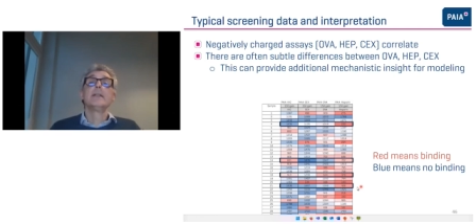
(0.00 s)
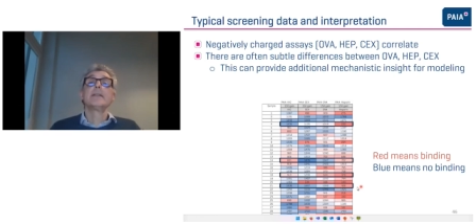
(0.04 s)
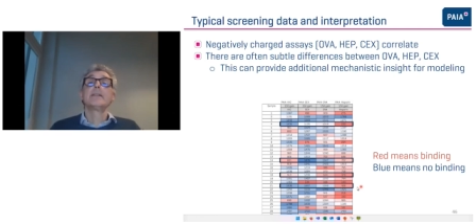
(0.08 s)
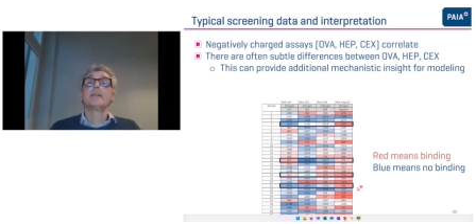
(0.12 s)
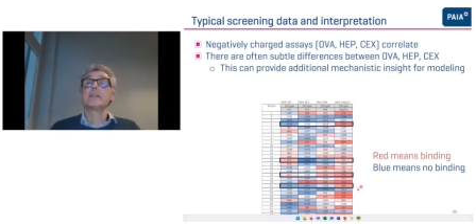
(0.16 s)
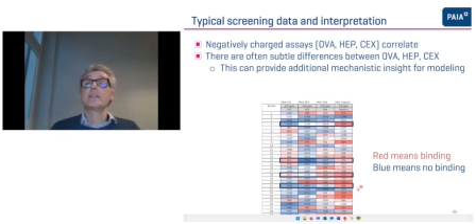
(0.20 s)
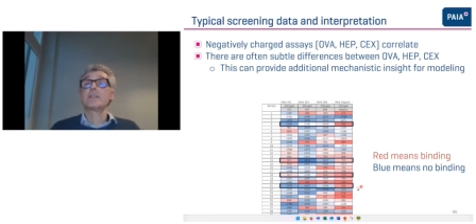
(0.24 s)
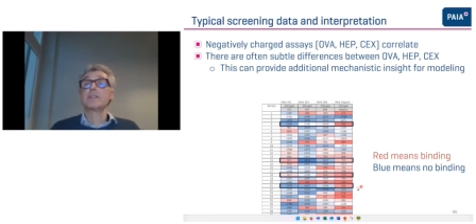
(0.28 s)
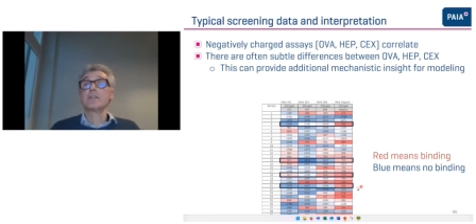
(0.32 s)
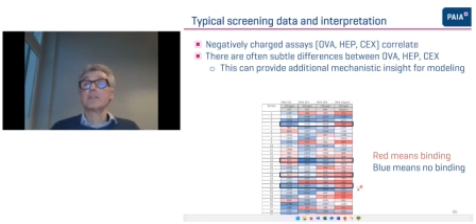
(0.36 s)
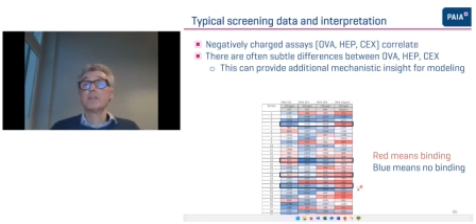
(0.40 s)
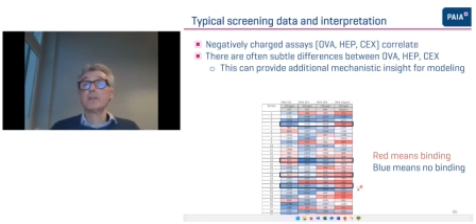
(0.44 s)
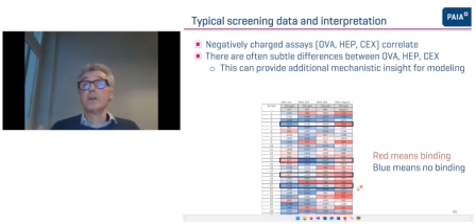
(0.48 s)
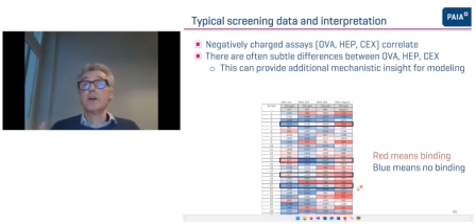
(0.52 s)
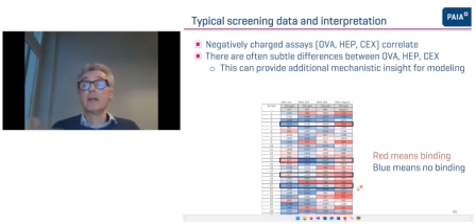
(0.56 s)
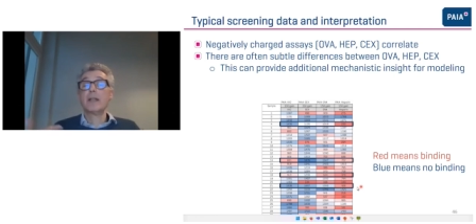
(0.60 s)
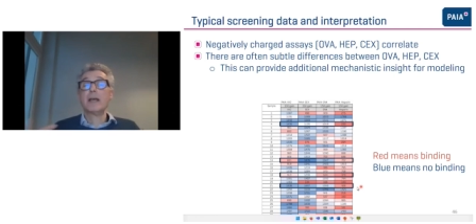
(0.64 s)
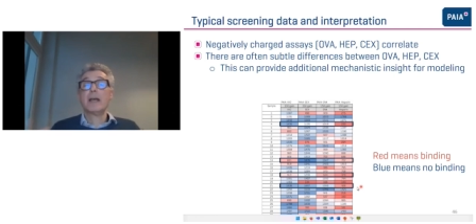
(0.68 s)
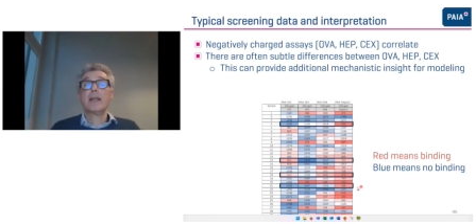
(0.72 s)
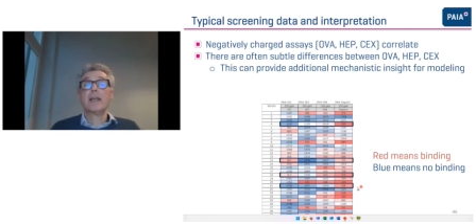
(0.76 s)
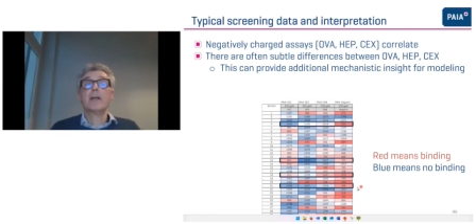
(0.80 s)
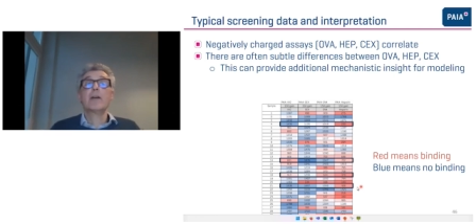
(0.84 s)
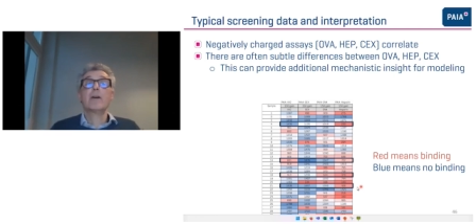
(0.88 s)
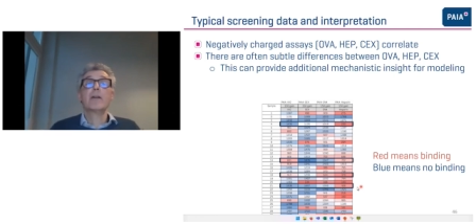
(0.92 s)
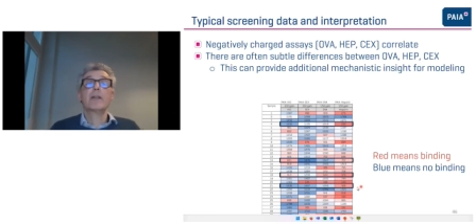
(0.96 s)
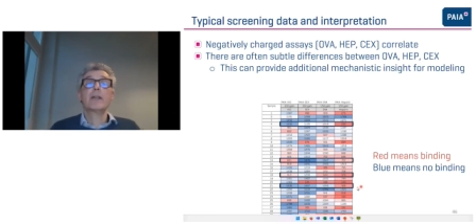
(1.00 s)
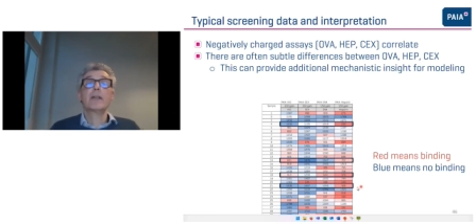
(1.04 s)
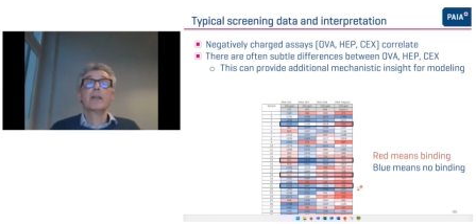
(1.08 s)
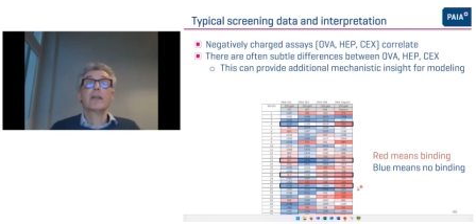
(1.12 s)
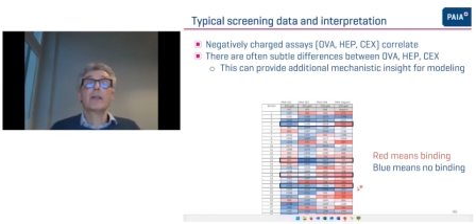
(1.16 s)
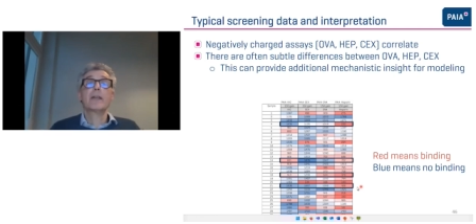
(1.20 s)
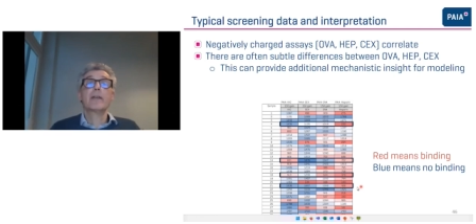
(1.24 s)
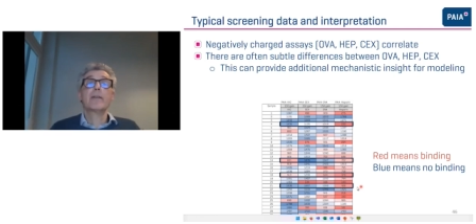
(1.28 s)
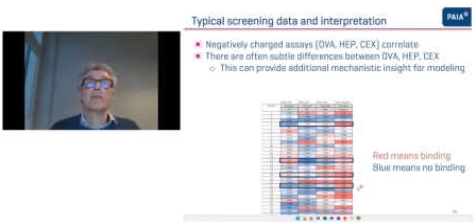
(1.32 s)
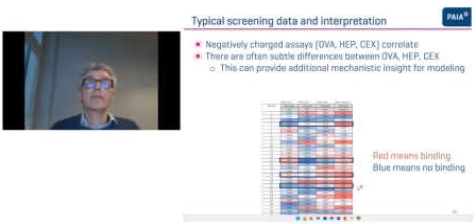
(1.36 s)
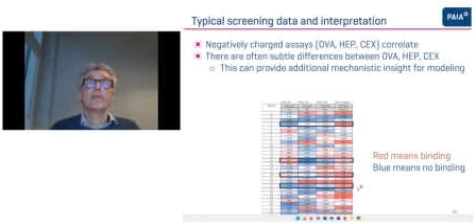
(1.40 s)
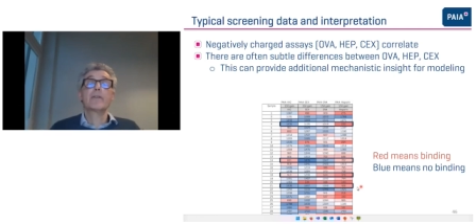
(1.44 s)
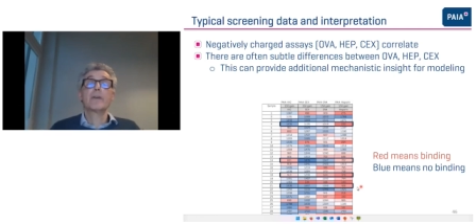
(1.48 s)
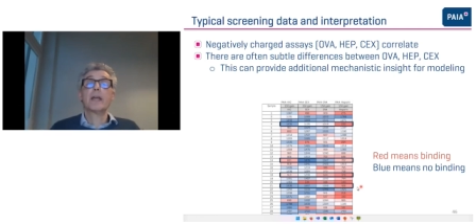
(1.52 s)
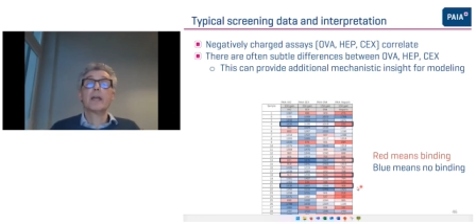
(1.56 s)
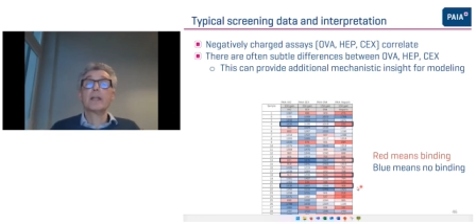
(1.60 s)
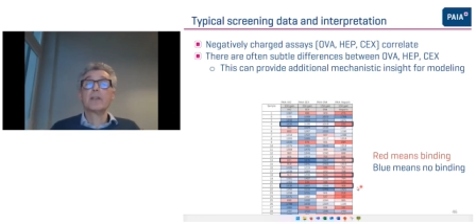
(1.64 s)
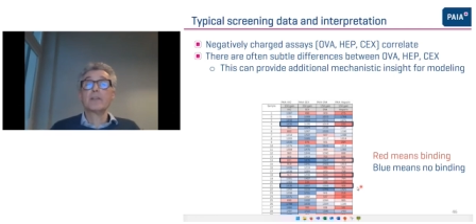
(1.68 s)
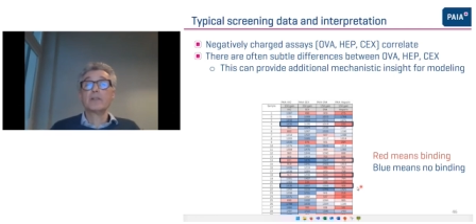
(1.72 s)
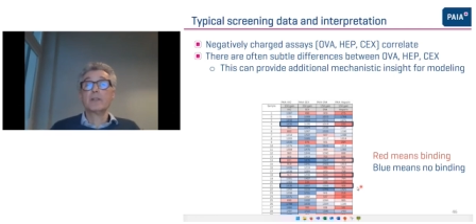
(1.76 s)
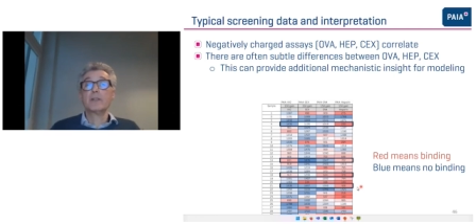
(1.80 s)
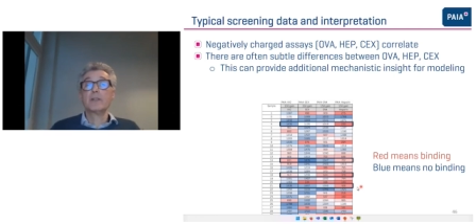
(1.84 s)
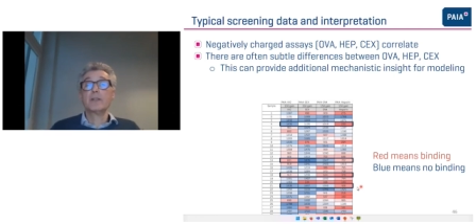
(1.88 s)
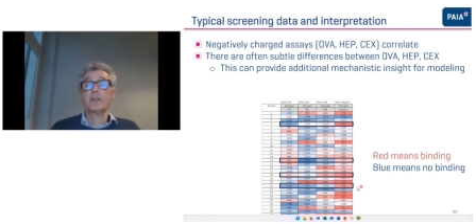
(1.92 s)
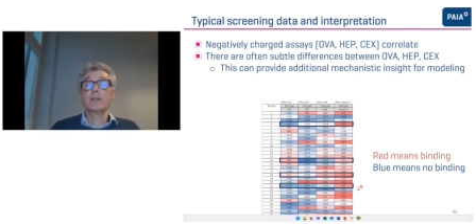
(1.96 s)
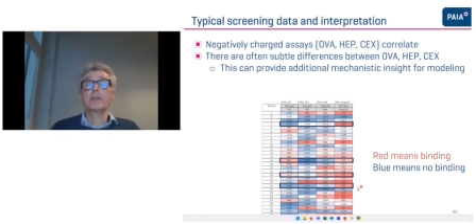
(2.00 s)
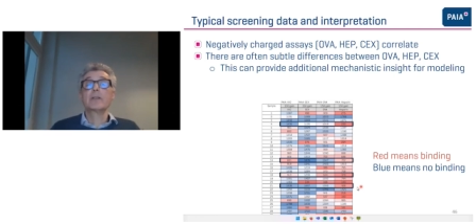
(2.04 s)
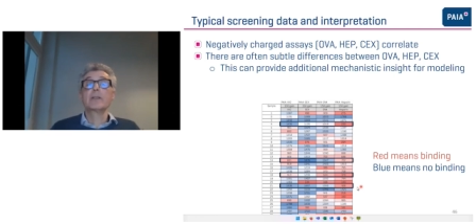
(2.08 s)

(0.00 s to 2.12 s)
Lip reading: this is not ionic interaction.